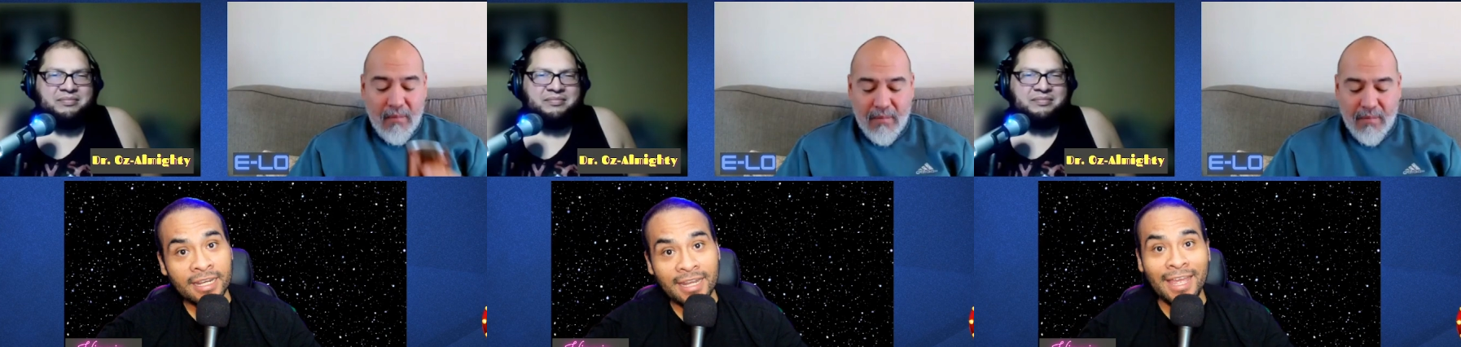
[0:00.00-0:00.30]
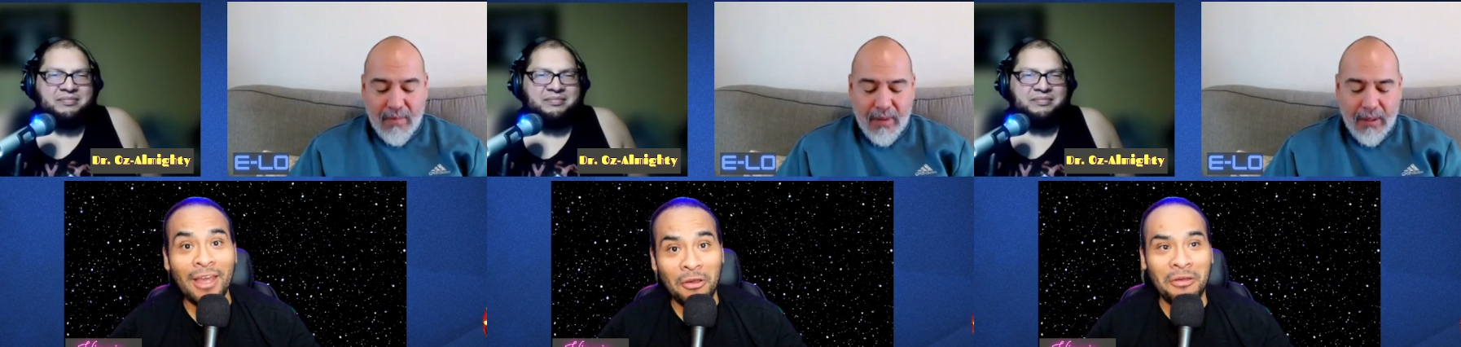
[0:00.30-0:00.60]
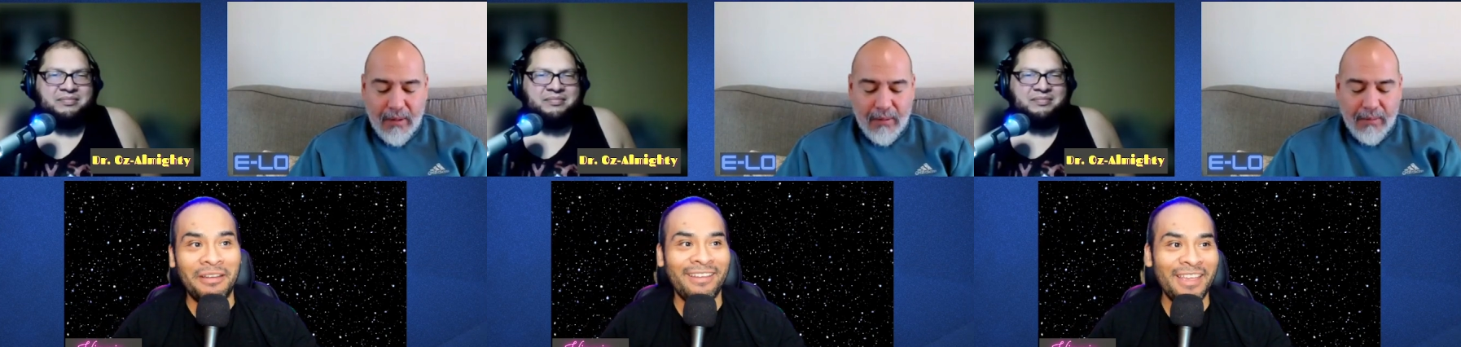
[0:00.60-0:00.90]

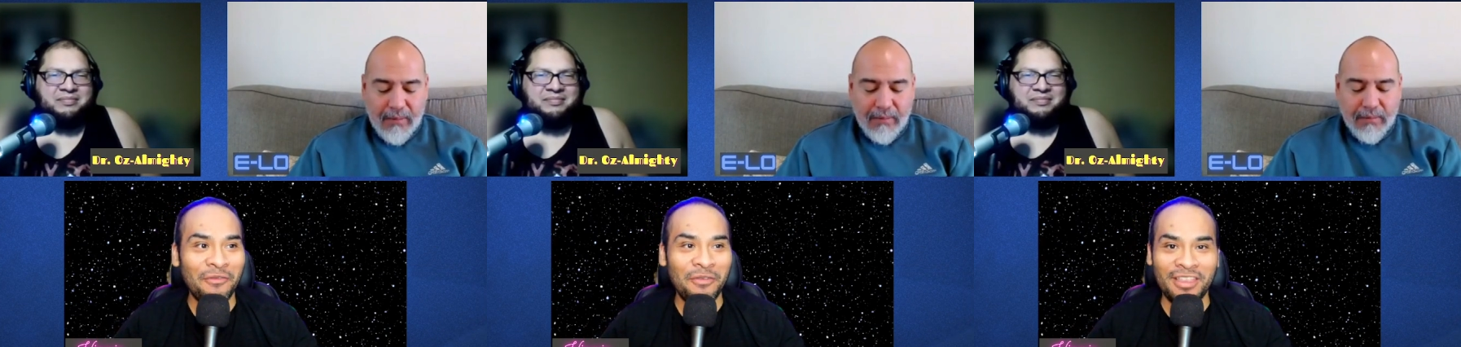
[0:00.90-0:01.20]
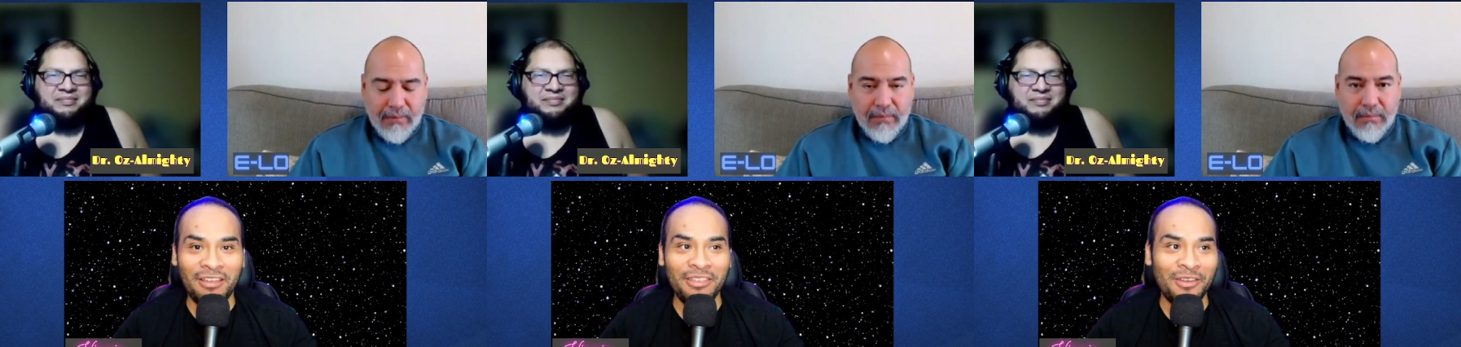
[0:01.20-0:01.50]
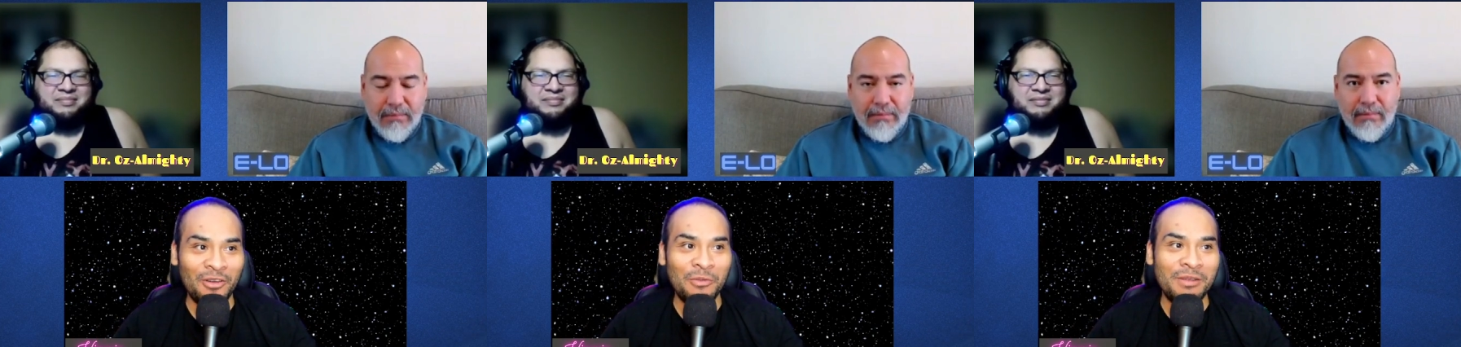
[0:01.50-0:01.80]
Speaker 1: now with all
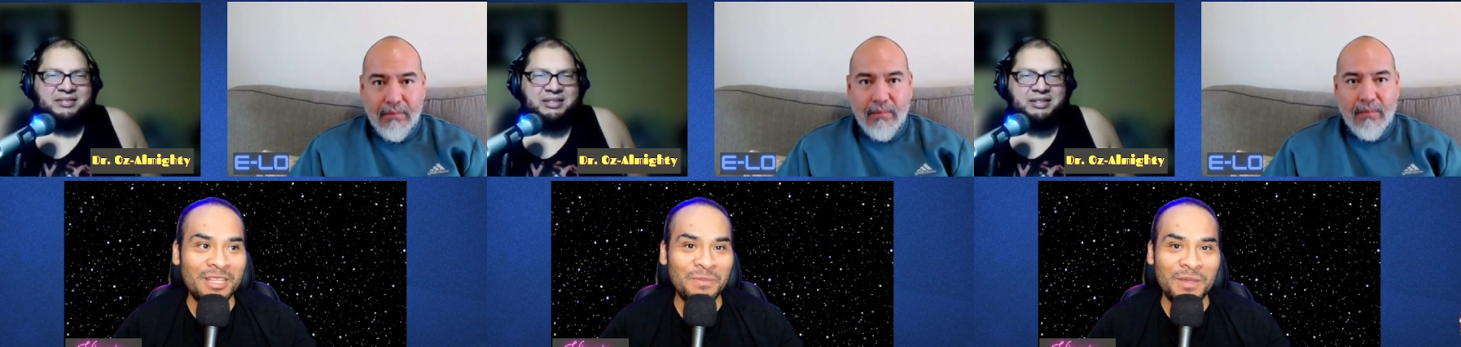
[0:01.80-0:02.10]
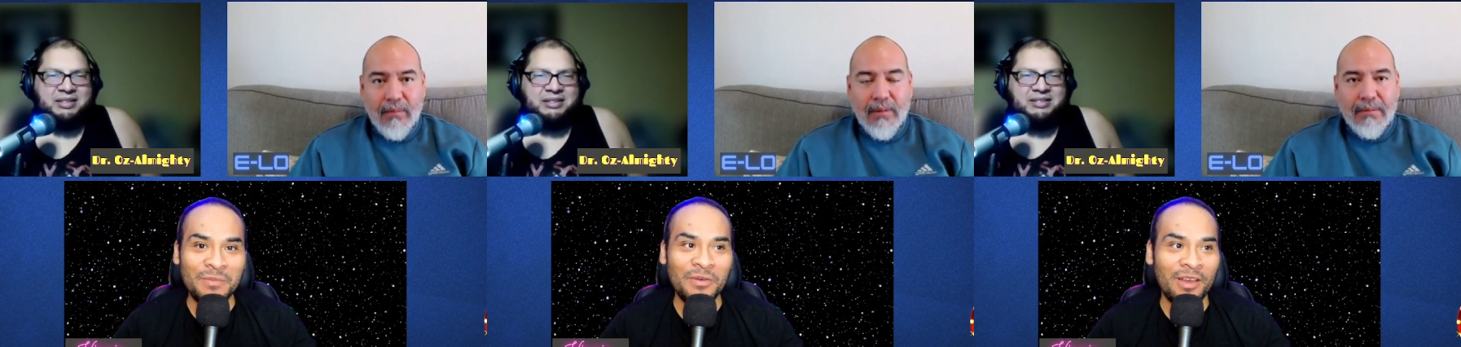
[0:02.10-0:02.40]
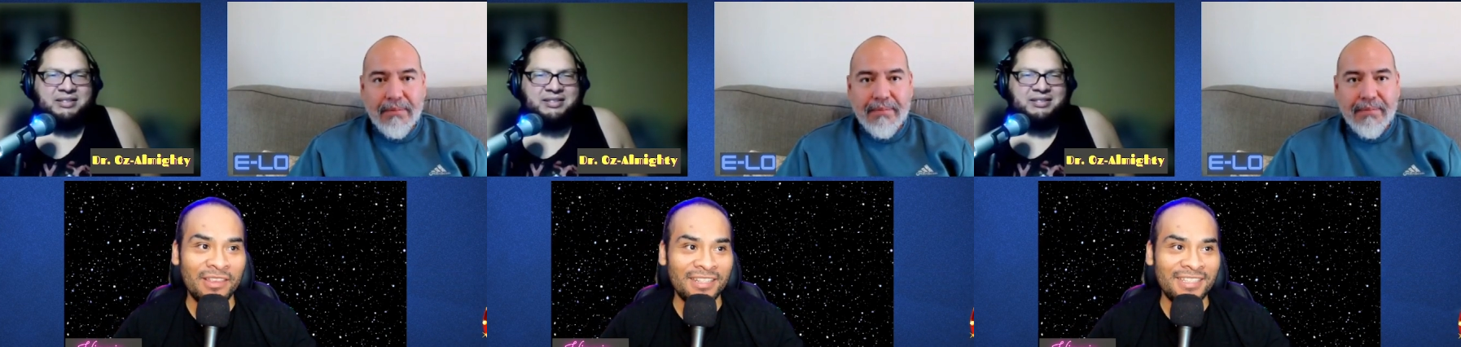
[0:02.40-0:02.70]
the homeless people
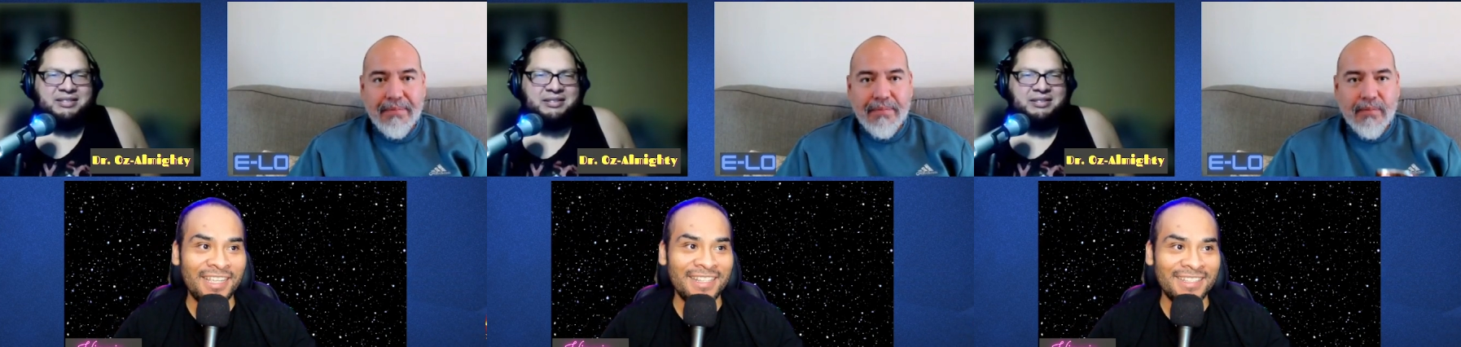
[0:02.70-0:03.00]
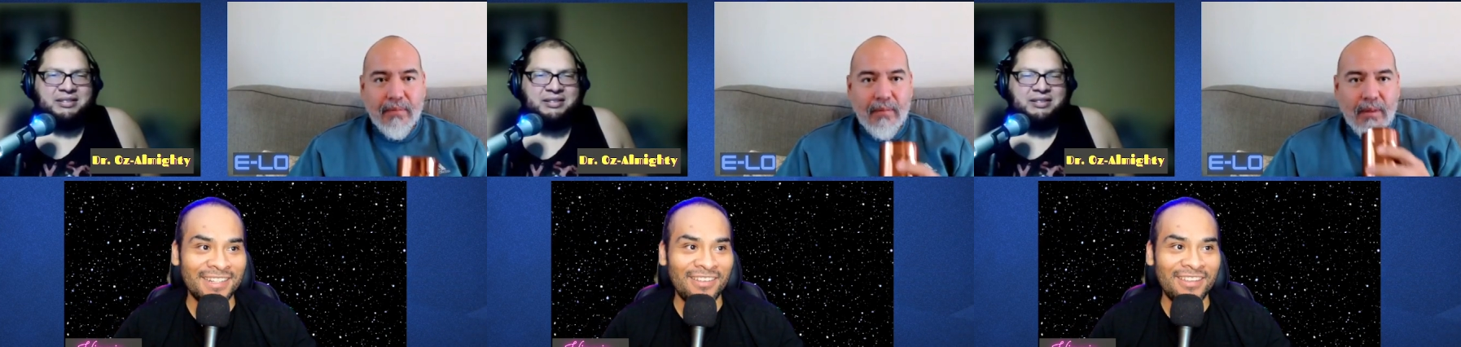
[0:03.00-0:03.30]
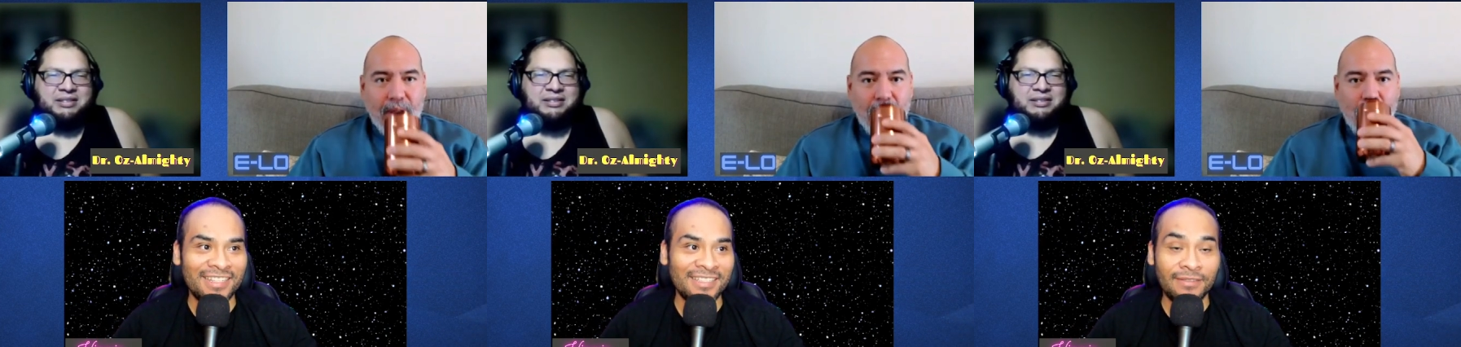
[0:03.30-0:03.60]
all the tents and all
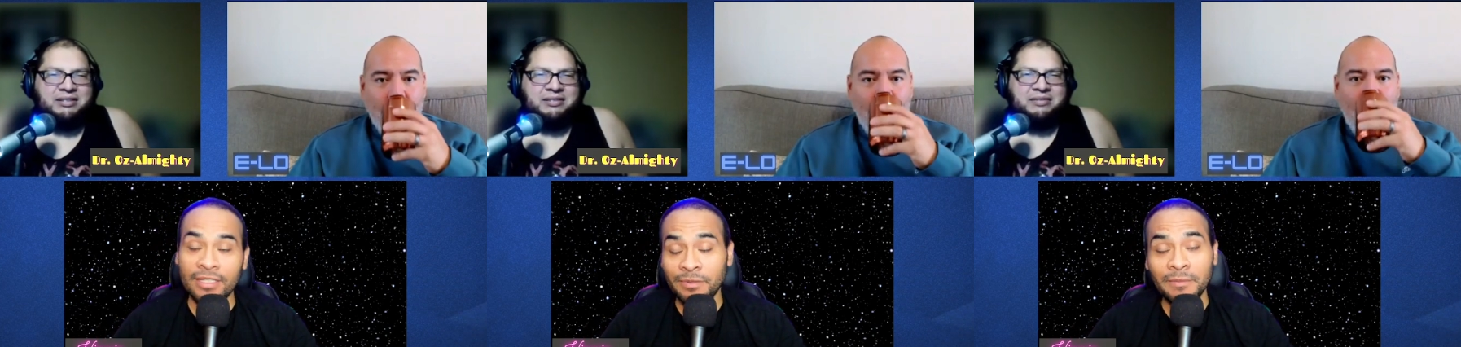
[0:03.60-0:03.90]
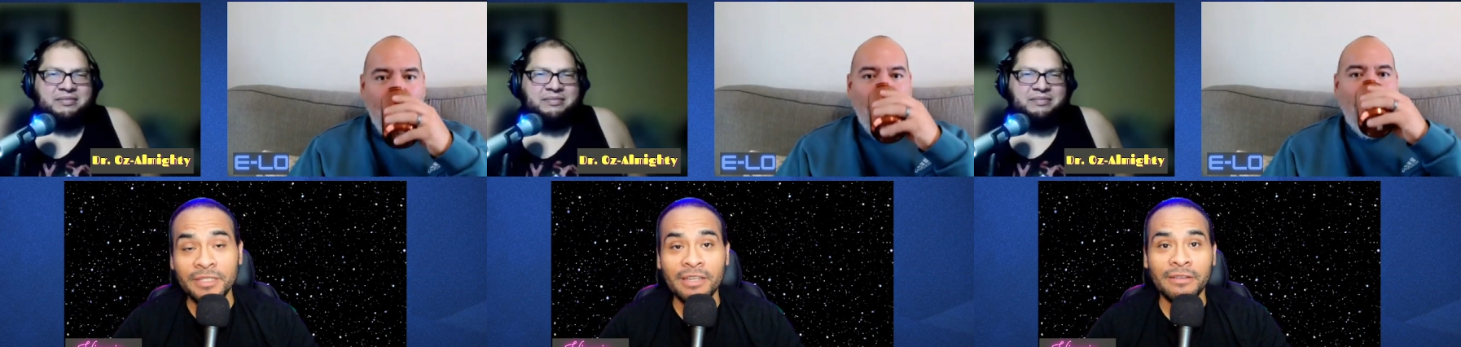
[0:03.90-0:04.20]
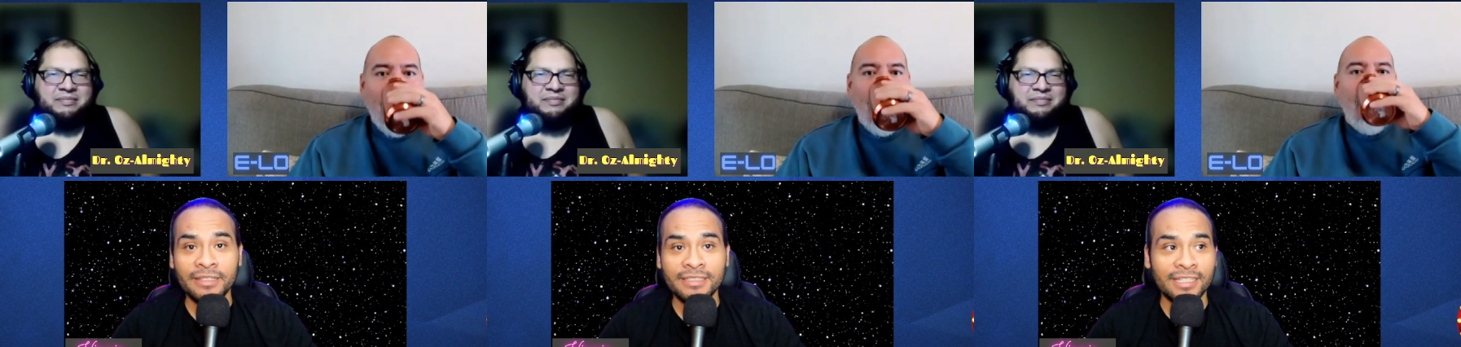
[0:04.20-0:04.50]
that stuff that's pretty much how
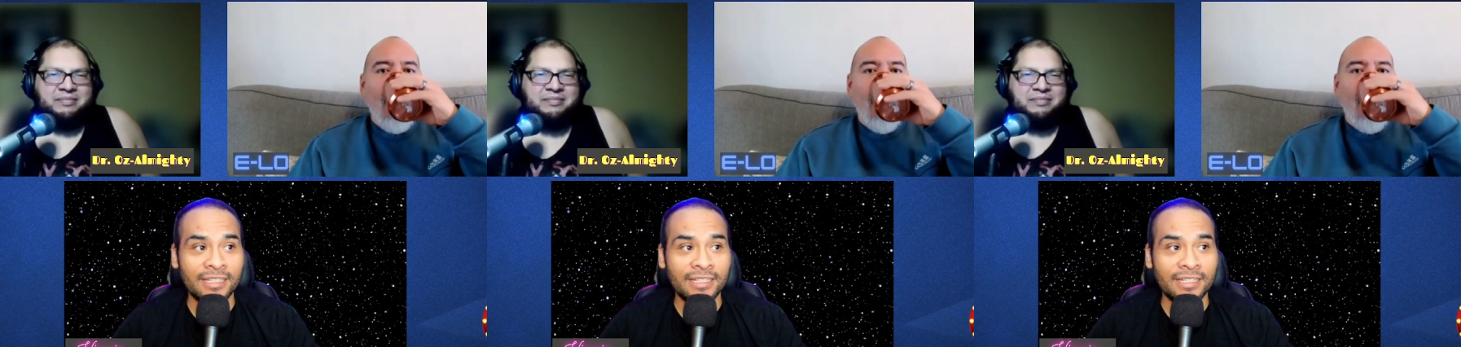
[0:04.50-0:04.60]
it looks like